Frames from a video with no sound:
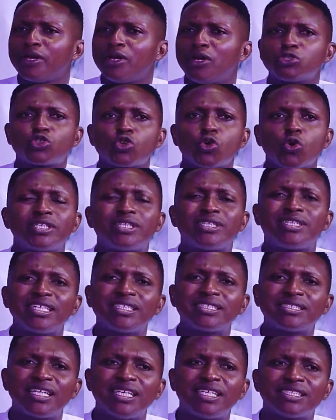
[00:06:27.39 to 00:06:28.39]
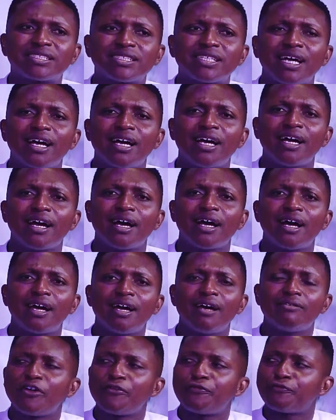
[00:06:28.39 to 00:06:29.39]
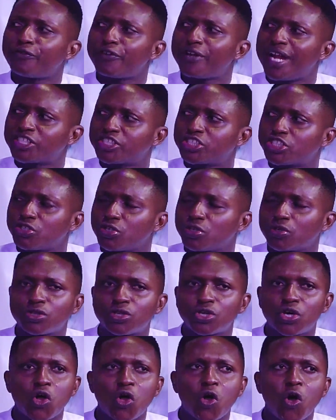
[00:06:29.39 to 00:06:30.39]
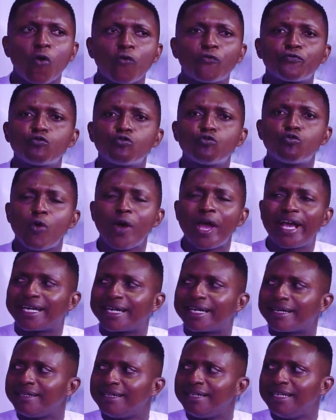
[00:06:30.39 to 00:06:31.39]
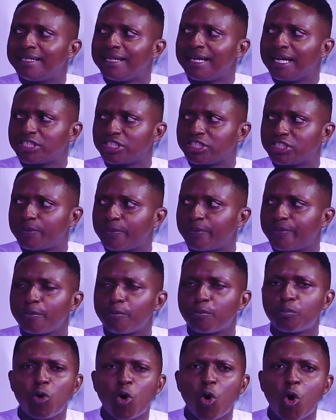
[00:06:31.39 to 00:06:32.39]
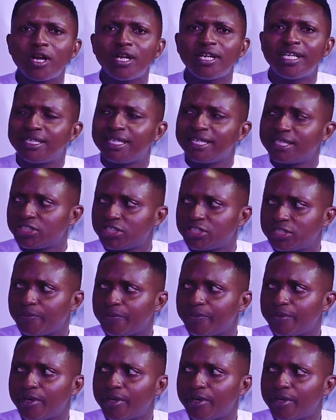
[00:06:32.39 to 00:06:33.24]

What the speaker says: So this is a reflection of weak leadership, poor leadership.